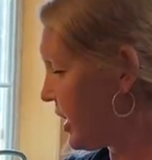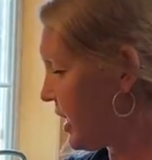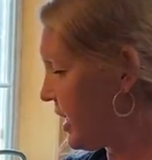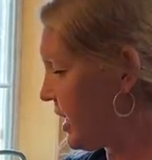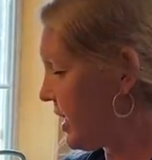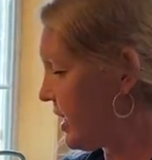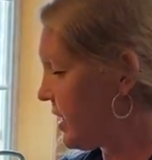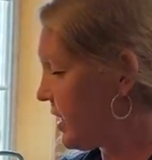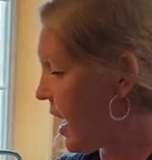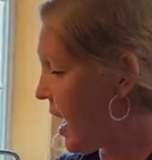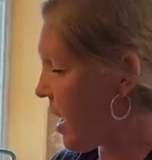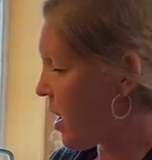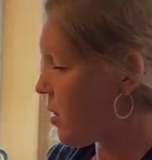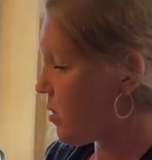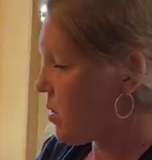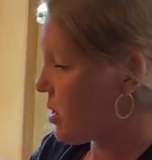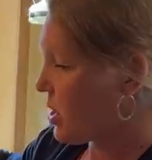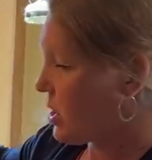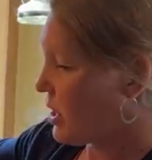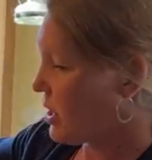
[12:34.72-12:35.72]
in
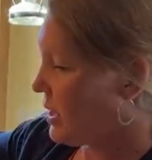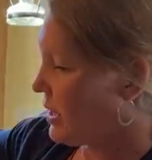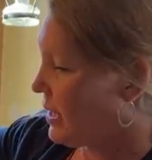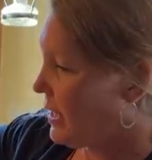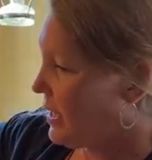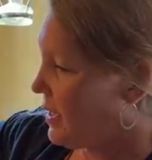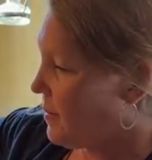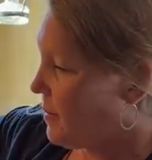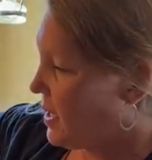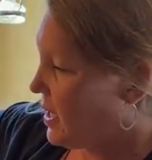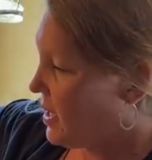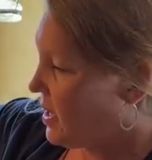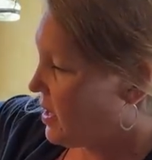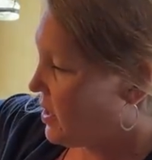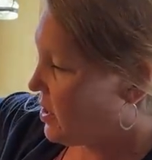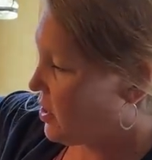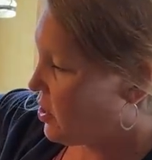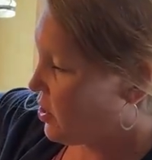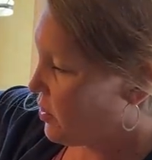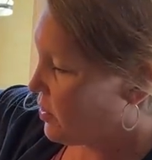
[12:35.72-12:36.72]
our lemon
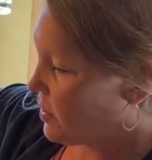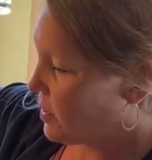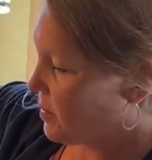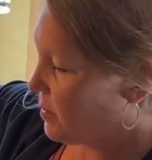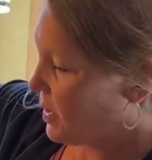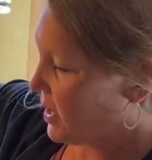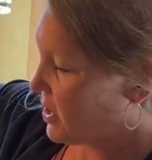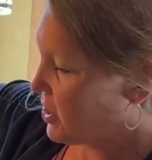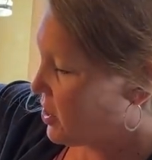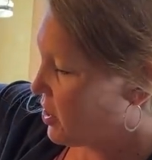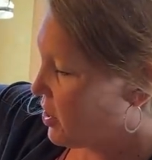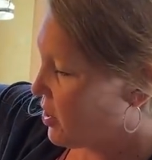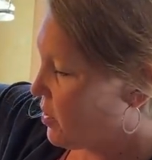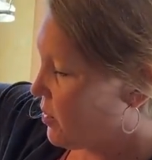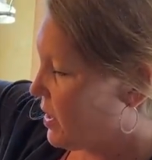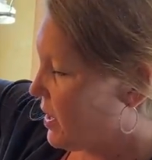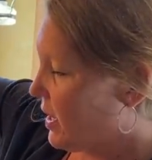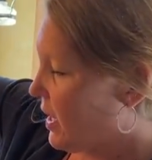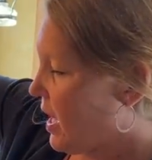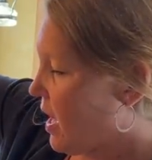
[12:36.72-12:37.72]
juice mixture
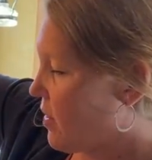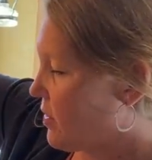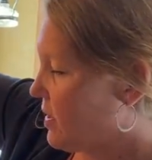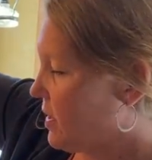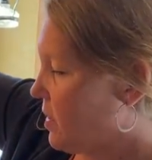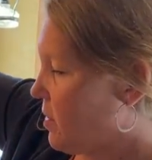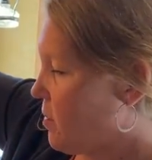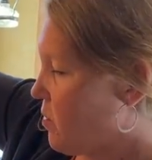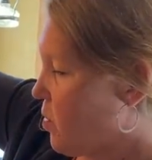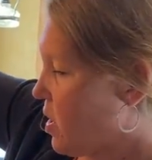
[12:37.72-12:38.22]
with the calcium